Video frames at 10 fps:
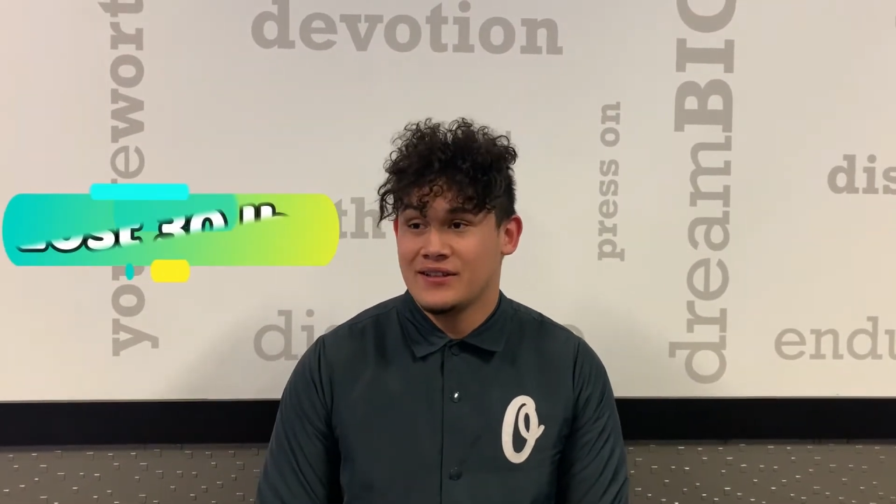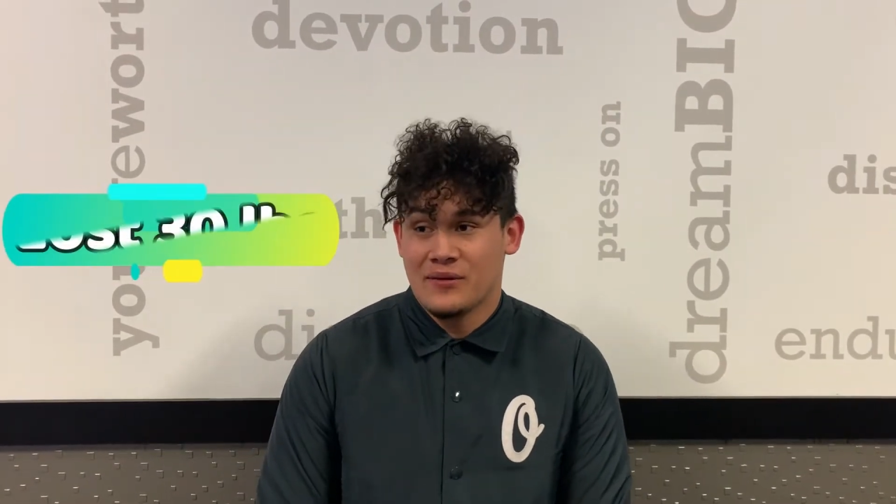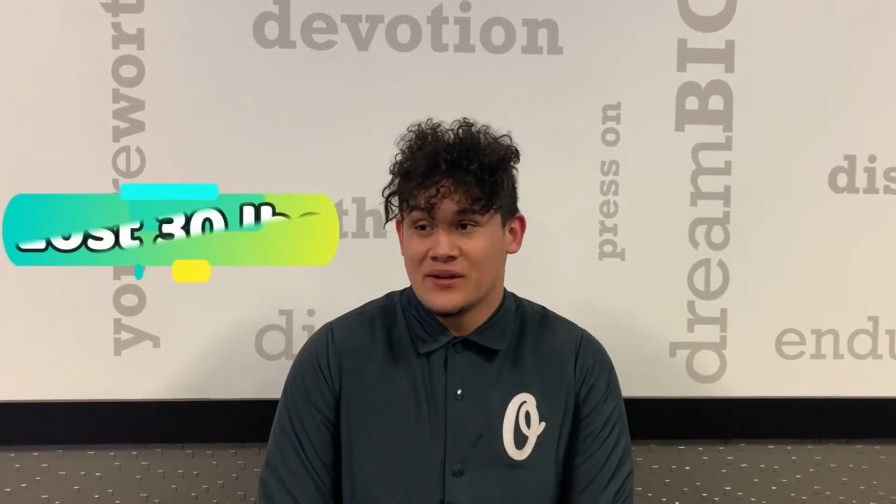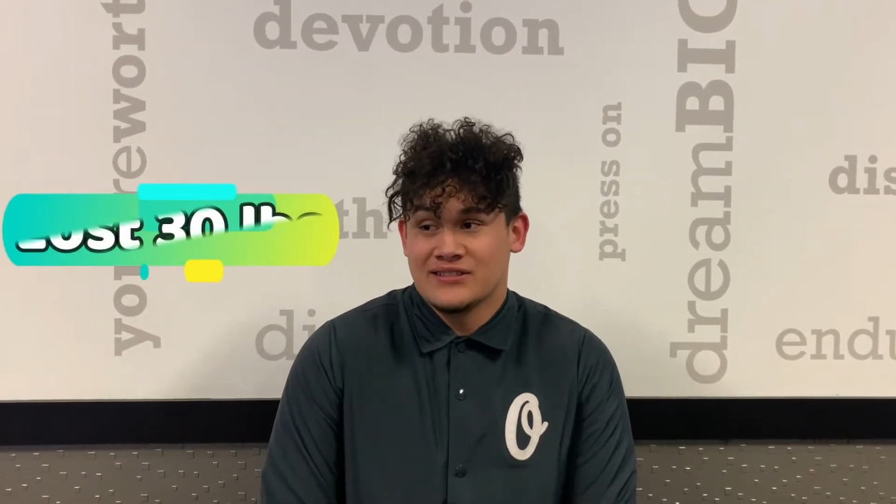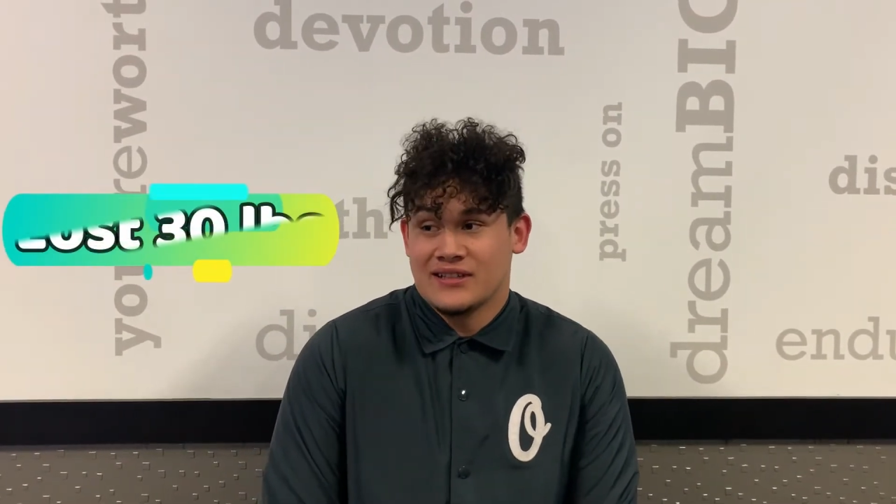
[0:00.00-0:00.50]

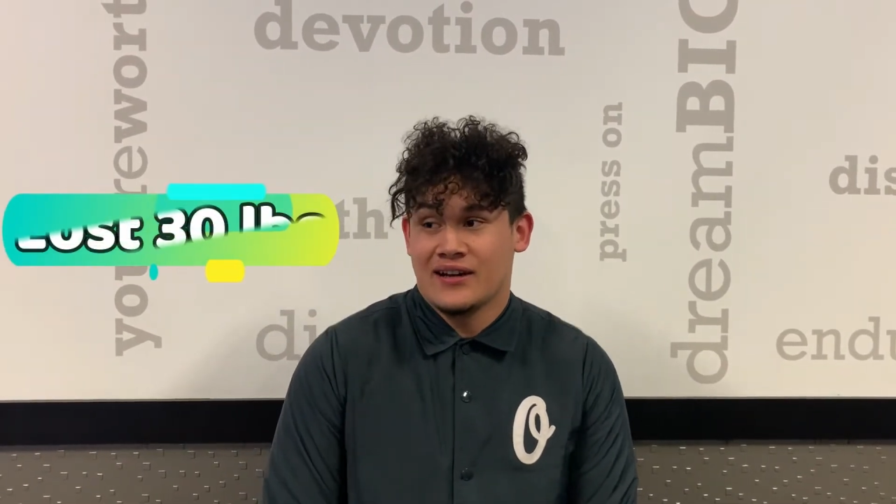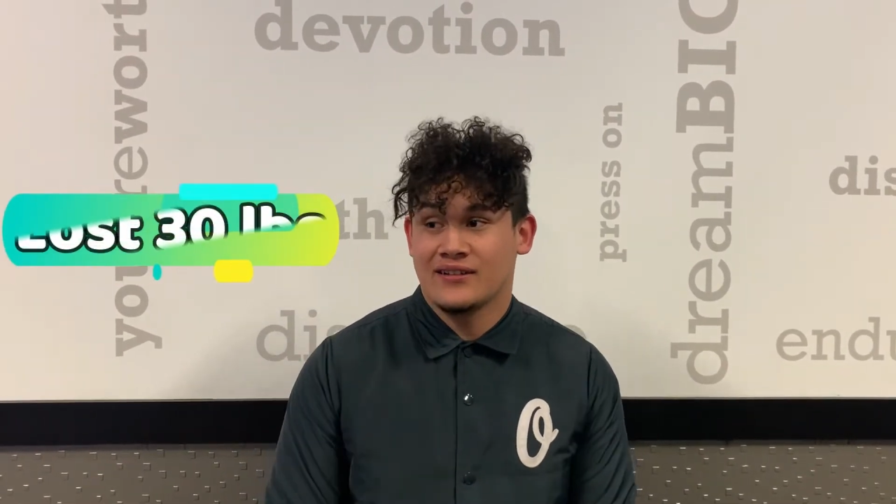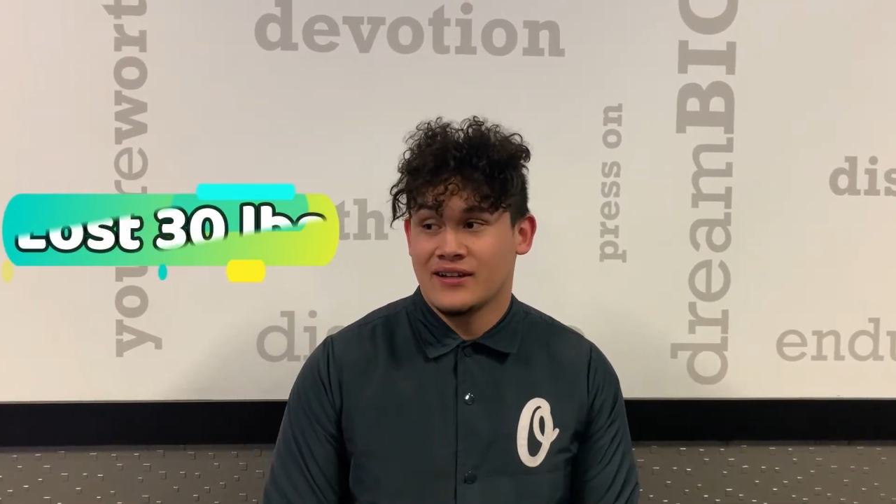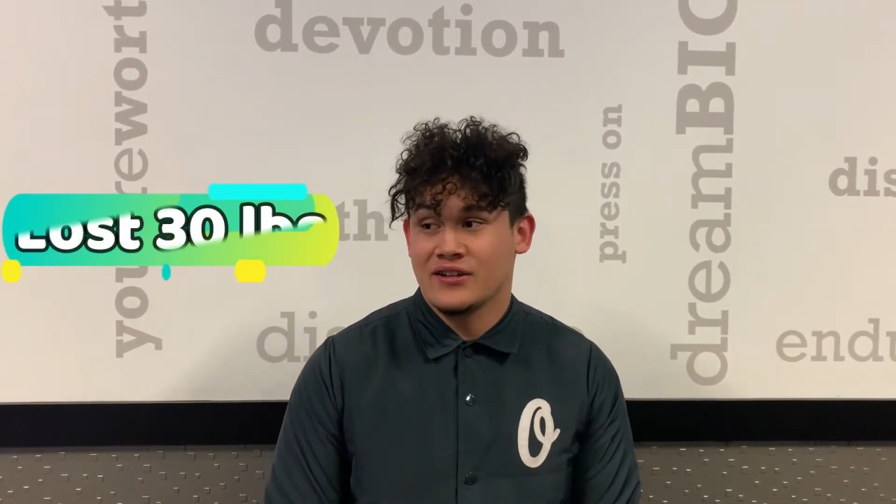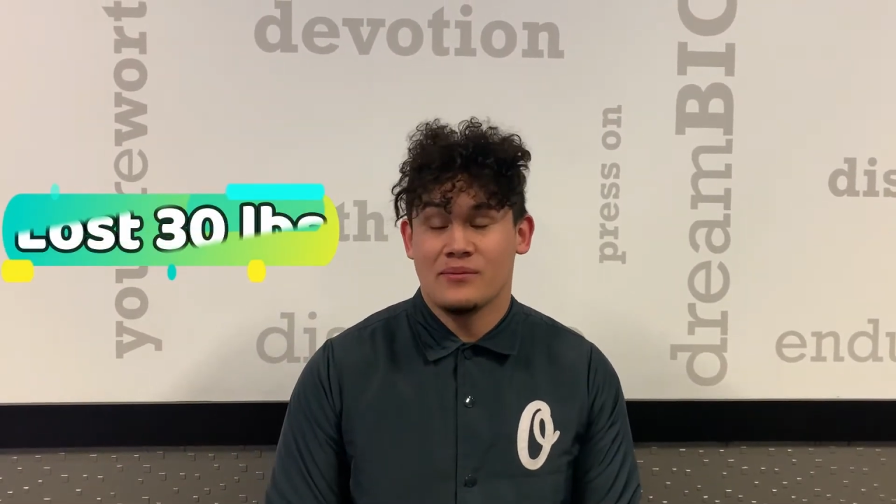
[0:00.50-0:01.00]
they're missing
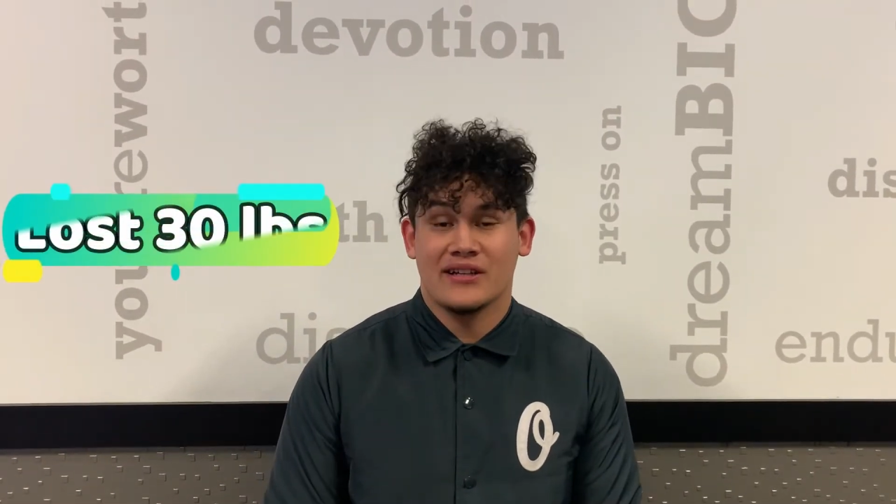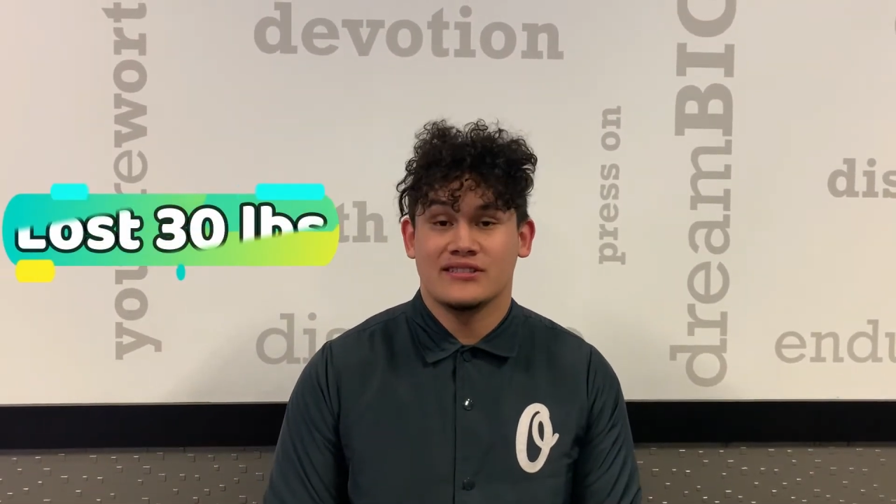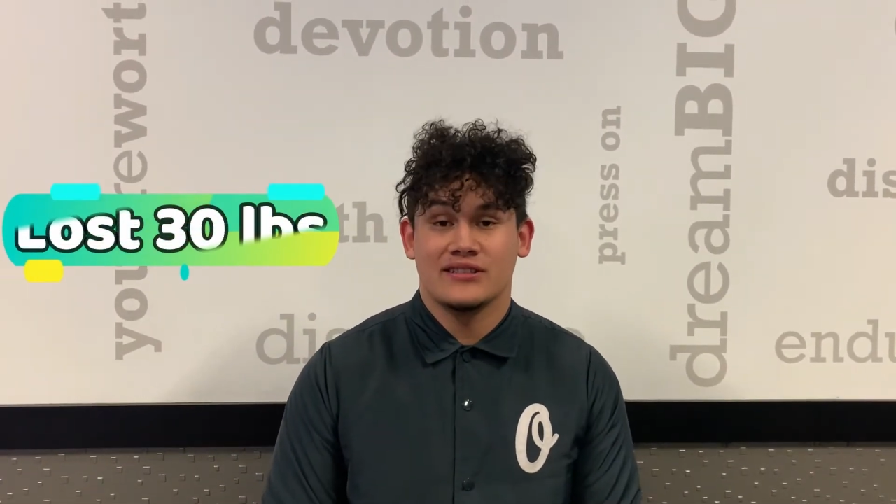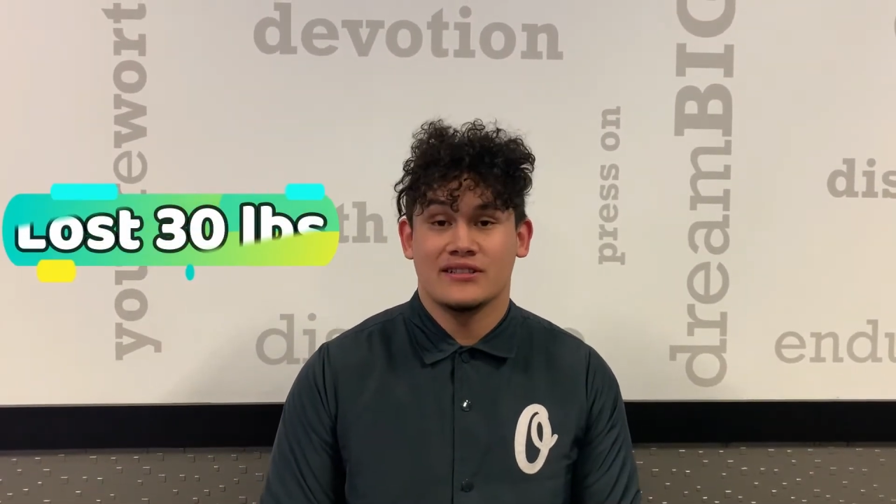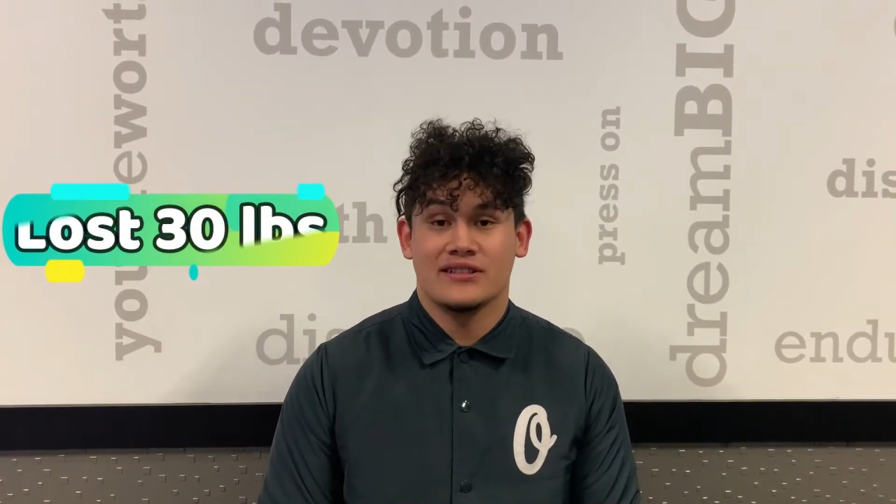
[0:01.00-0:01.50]
out on the
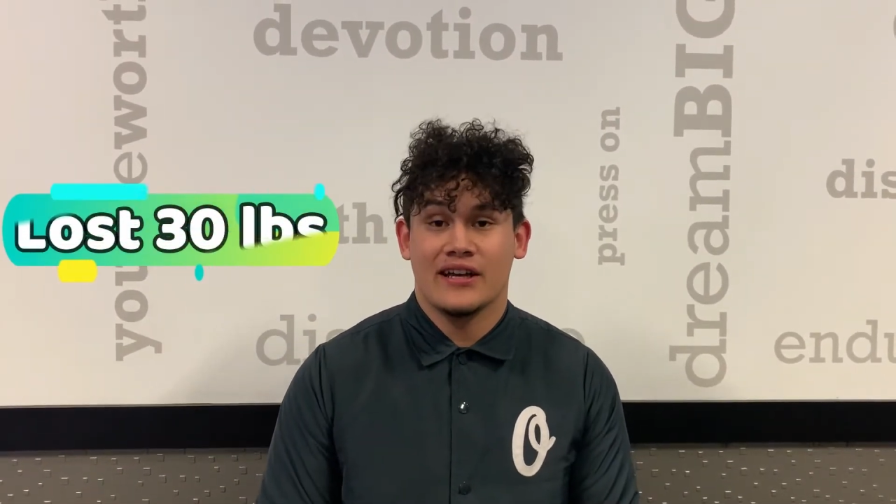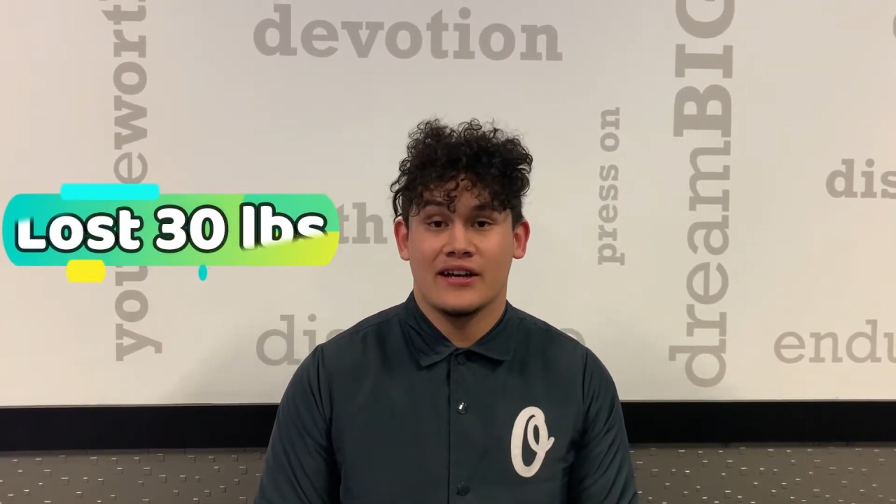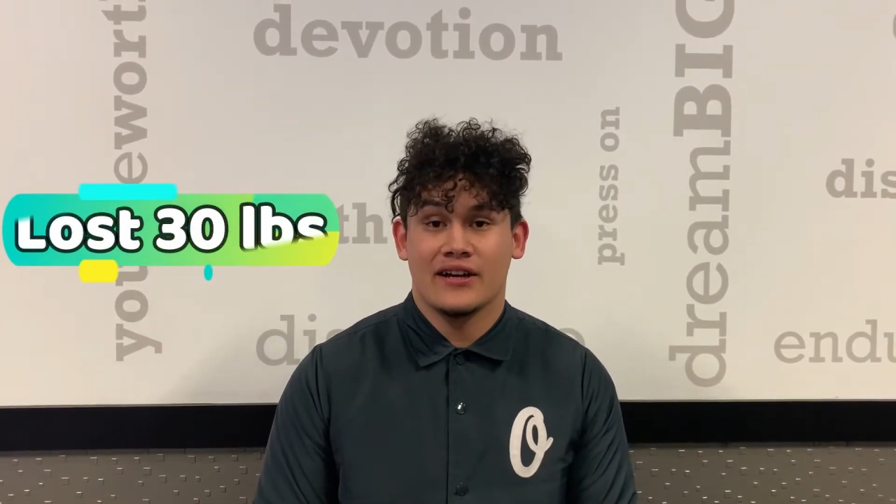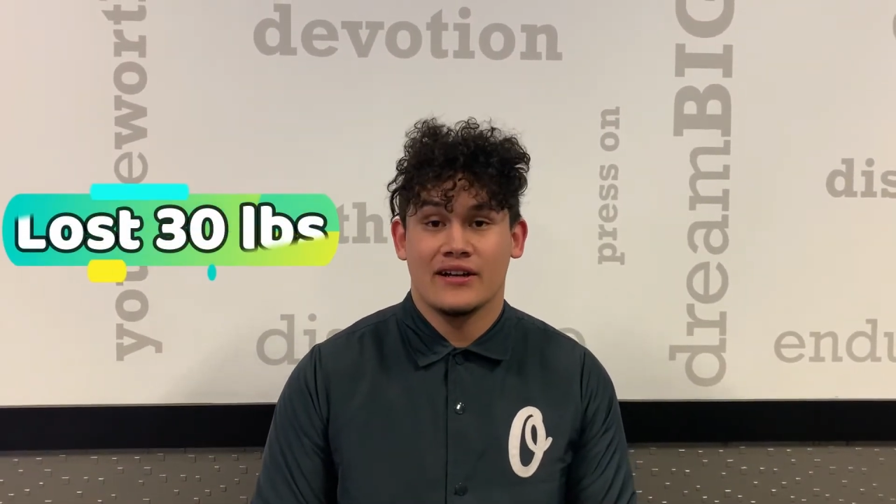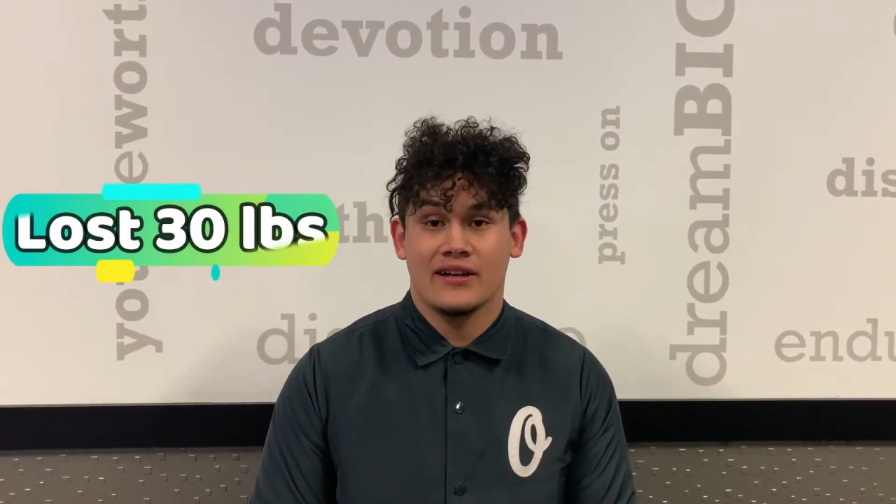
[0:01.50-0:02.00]
best deal in
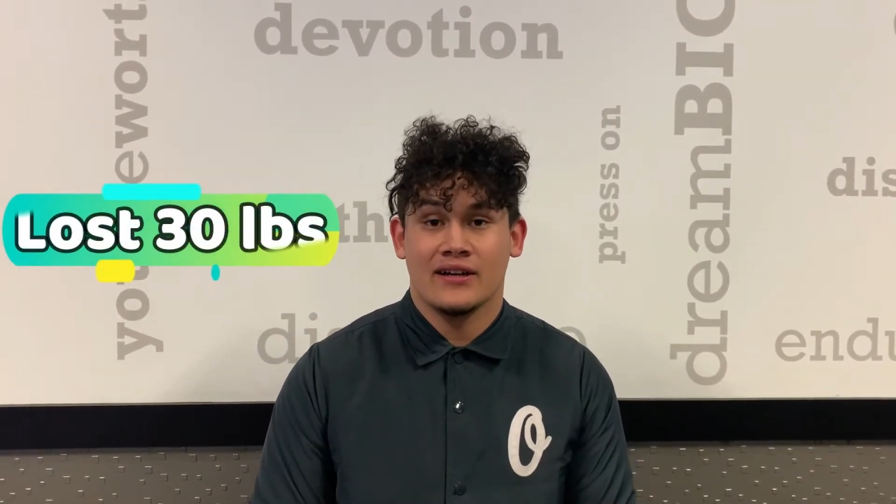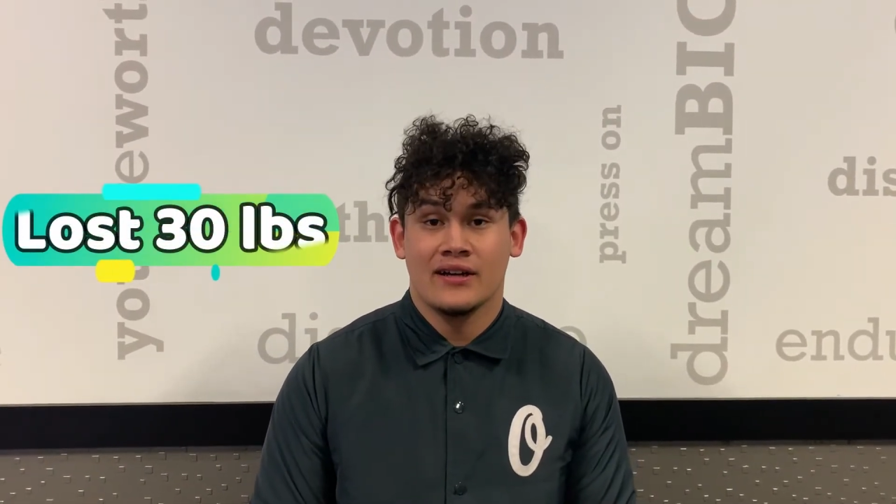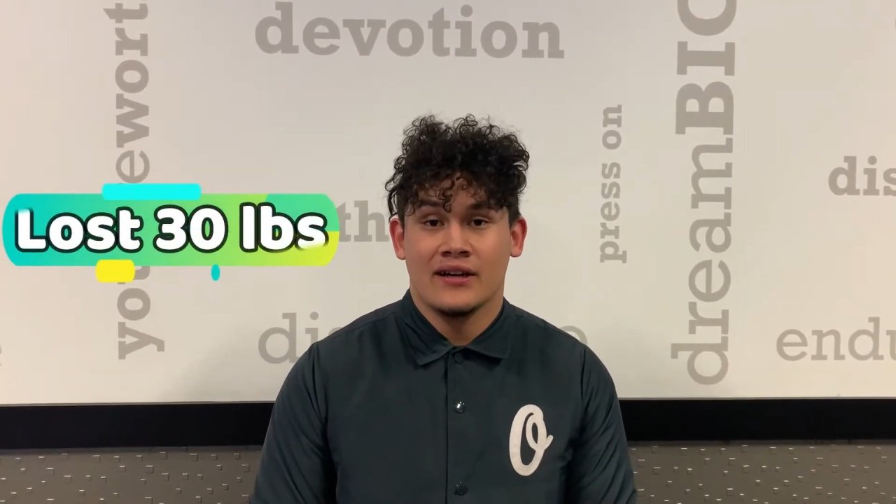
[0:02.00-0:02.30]
the area.